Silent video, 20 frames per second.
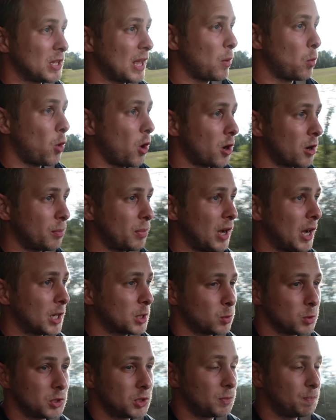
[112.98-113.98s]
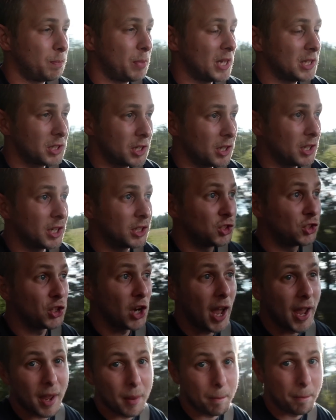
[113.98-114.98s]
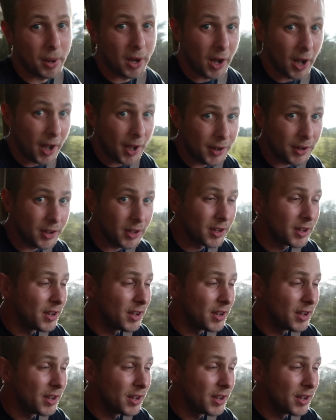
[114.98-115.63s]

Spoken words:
That water box was basically a giant pond,